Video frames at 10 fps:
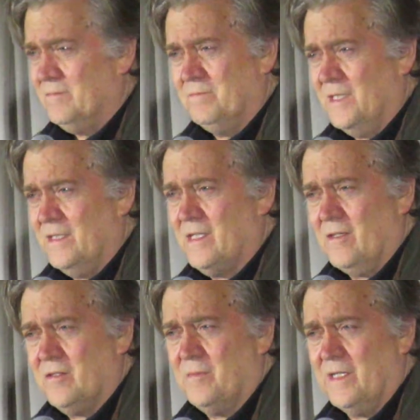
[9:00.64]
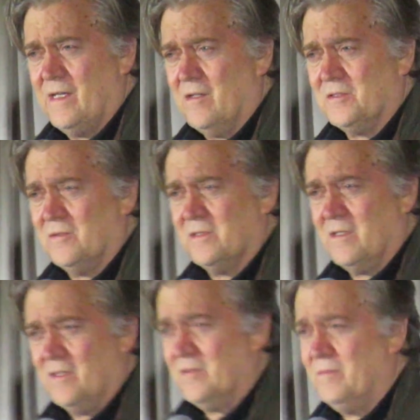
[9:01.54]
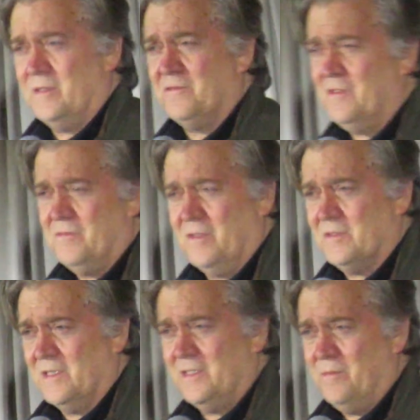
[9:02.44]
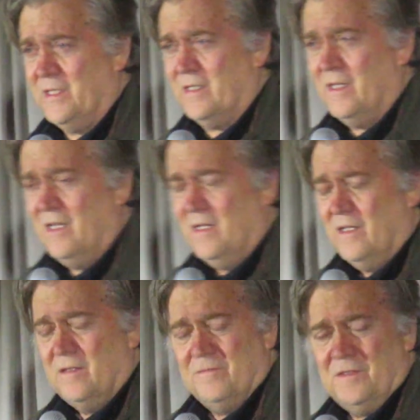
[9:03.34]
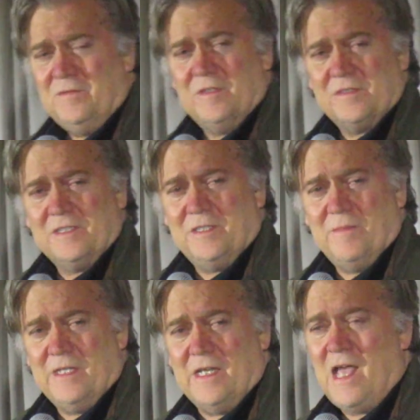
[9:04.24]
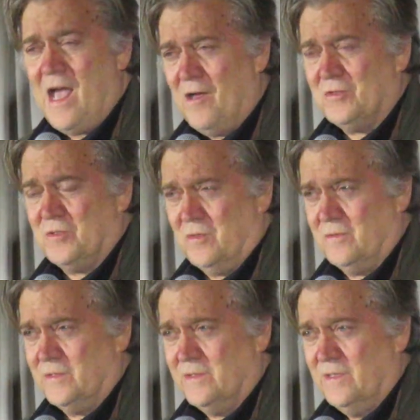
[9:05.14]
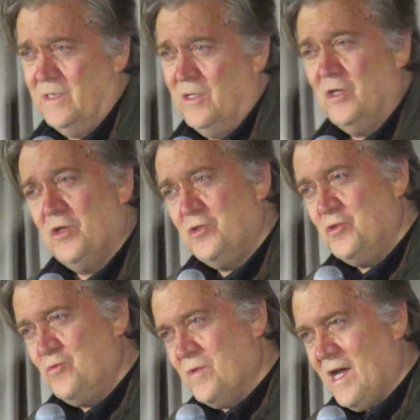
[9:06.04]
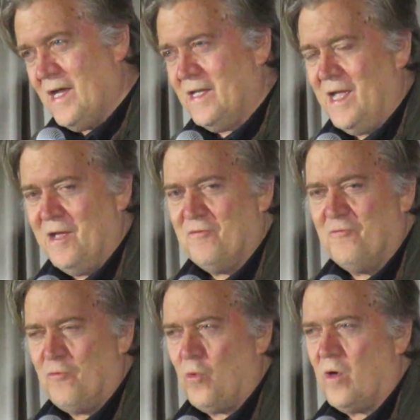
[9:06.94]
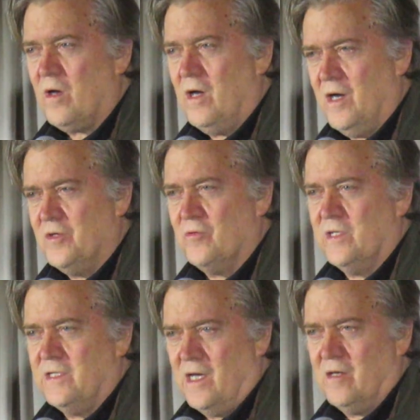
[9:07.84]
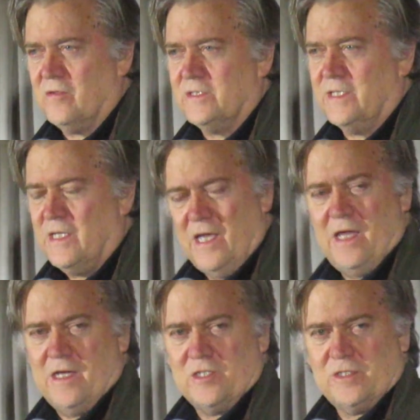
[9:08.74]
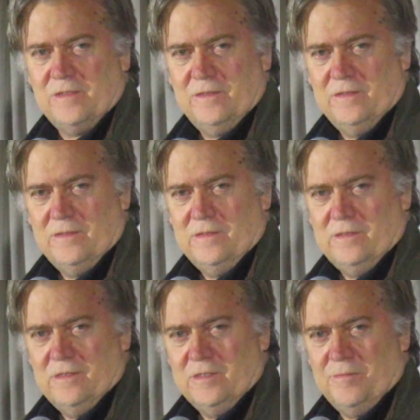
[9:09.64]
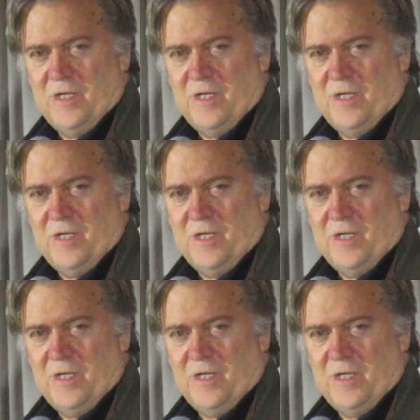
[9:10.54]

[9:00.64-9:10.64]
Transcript: million, 100 million households in the country, it means 50 or 60 million. 50 or 60 million households do not have $400 in cash to